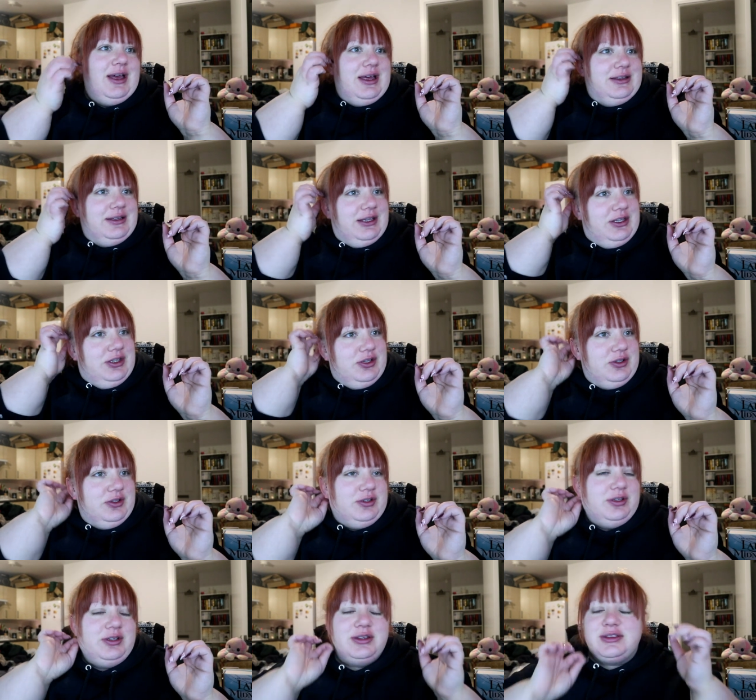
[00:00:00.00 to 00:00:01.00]
and let you
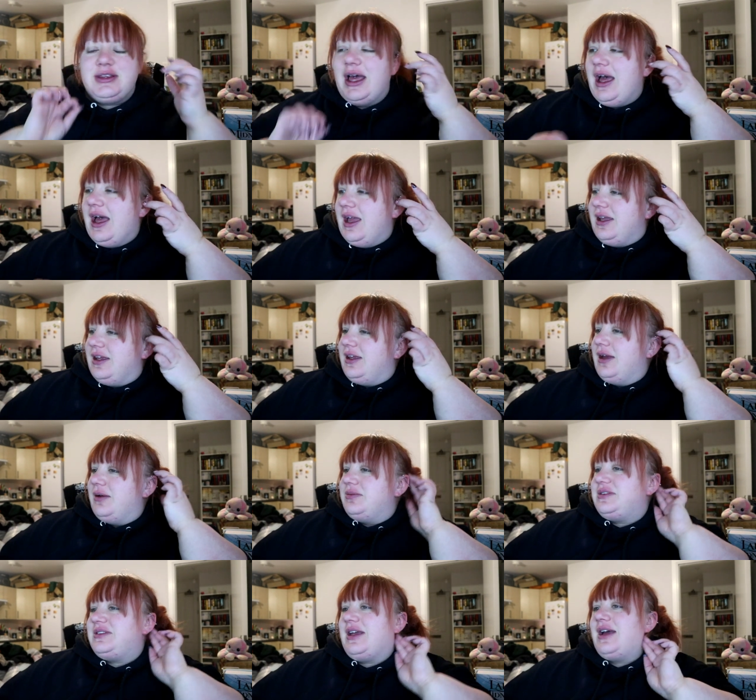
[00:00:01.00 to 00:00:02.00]
know that I
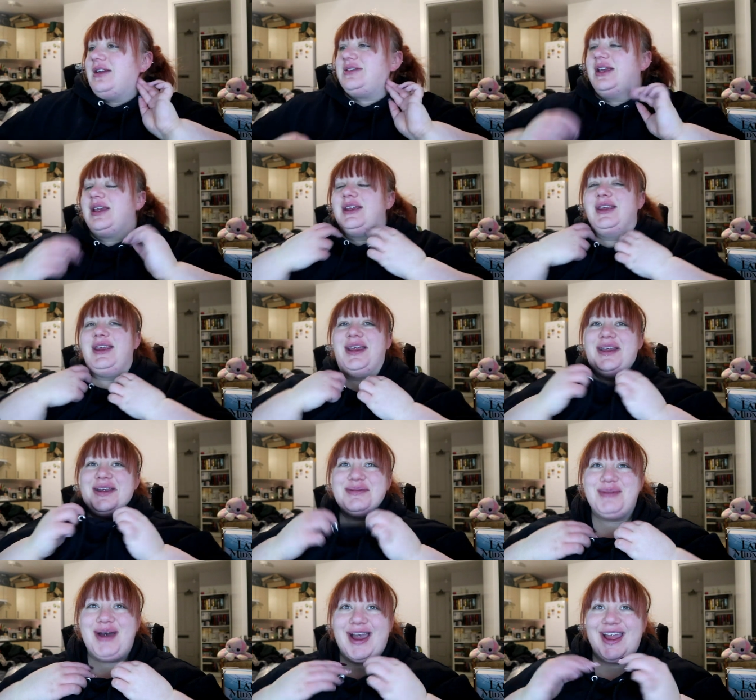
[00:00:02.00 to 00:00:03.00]
am starting
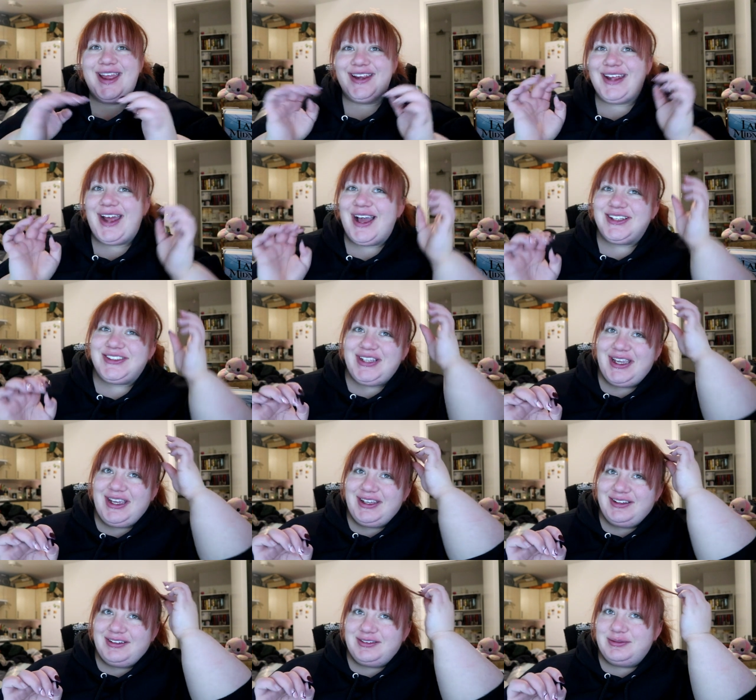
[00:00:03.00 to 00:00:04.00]
my
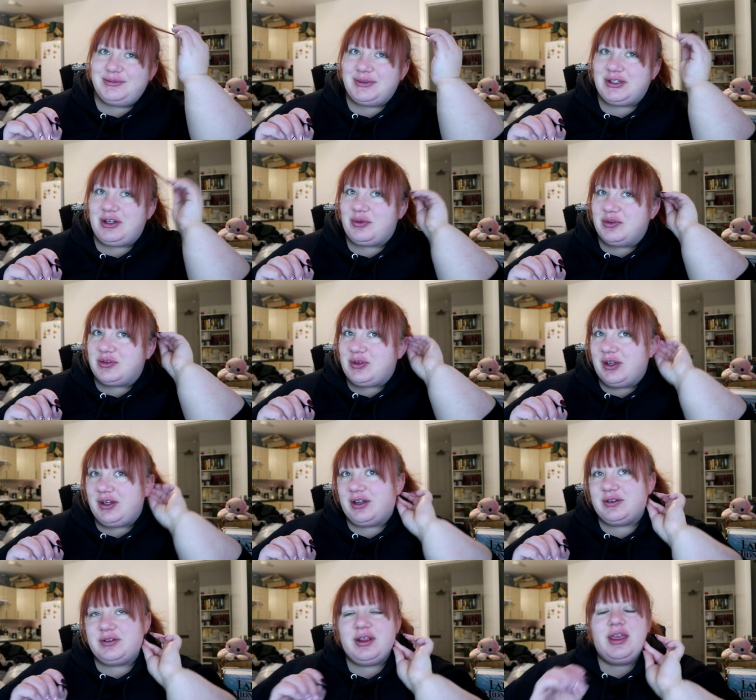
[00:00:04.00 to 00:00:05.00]
catching, oh my god what's going
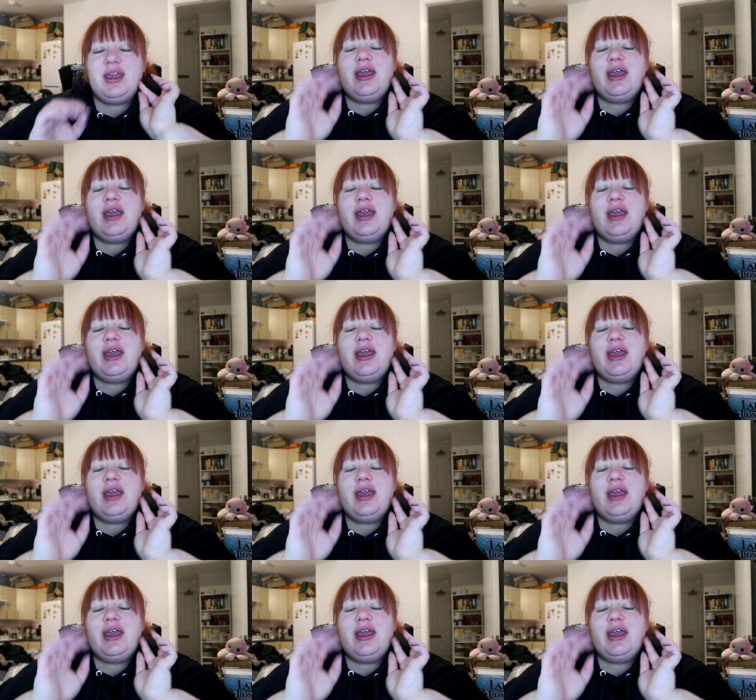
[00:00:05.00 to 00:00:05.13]
on,